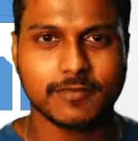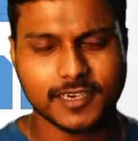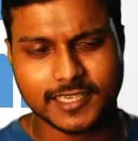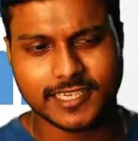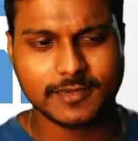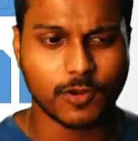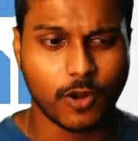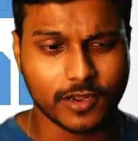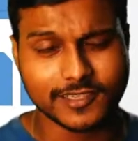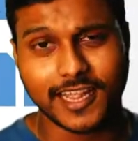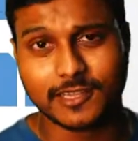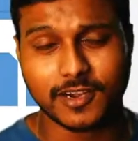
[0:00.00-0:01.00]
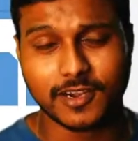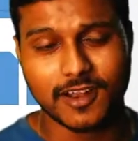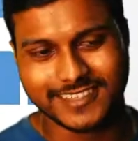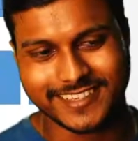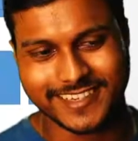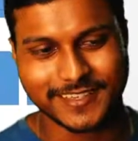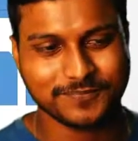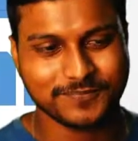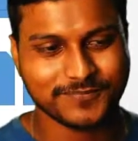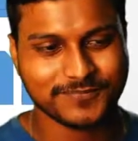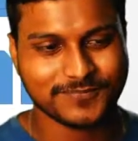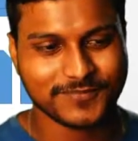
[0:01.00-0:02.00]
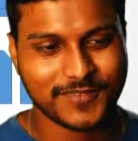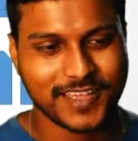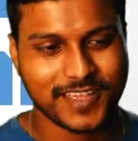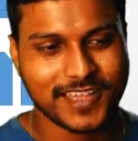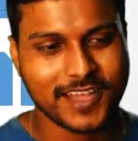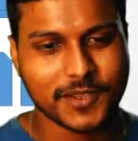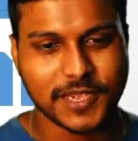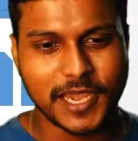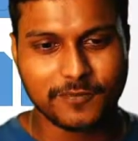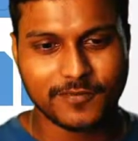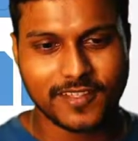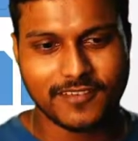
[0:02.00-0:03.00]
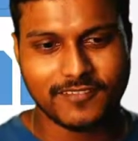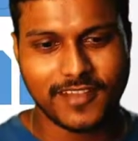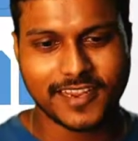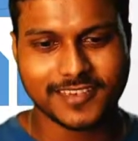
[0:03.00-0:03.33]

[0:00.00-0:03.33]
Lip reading: Keep rocking. That's what I'll say. Okay, fine.